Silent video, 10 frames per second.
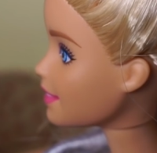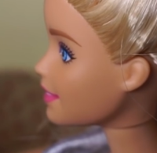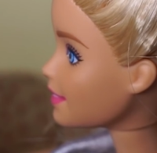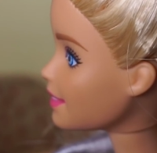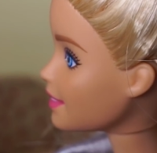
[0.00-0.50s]

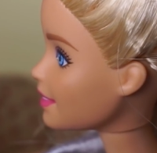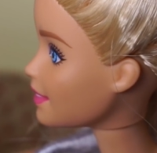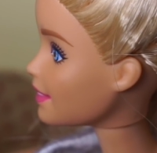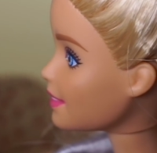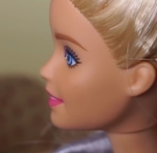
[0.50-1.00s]
Yeah, you're
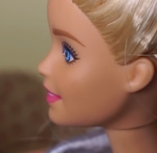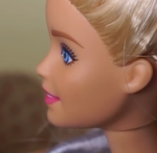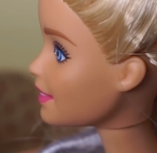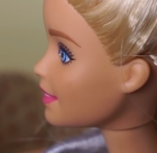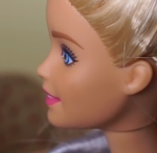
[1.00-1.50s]
right, you're right.
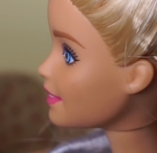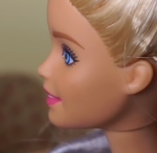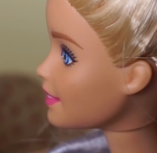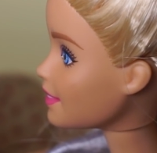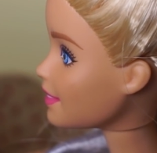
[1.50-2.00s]

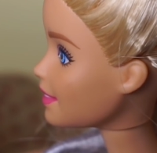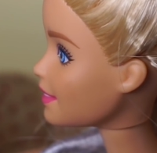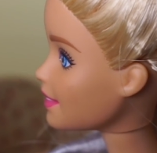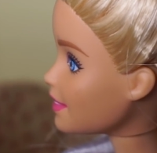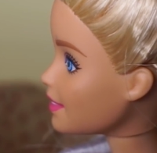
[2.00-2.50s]
Uh,
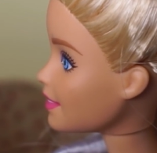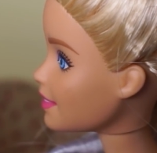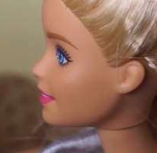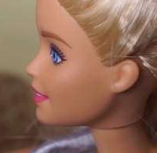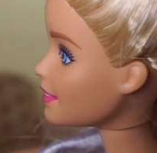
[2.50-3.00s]
pray
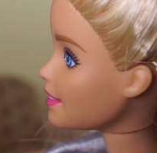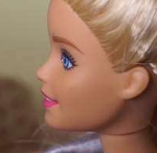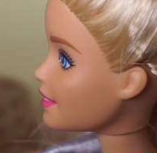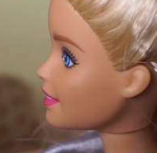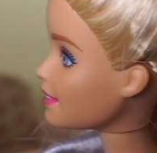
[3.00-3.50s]
for the
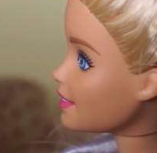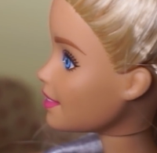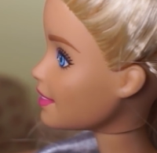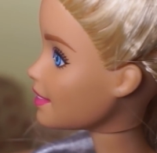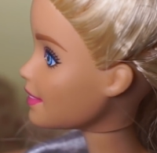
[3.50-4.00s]
worst, hope for the
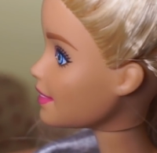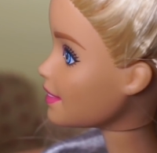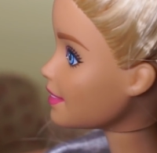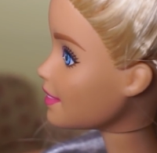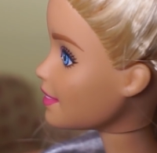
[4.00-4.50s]
best, I
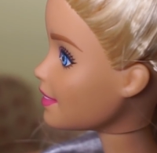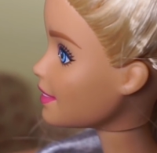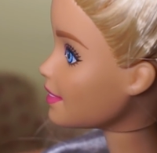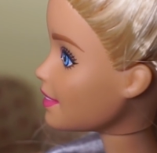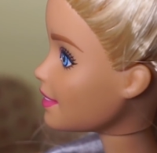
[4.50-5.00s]
guess.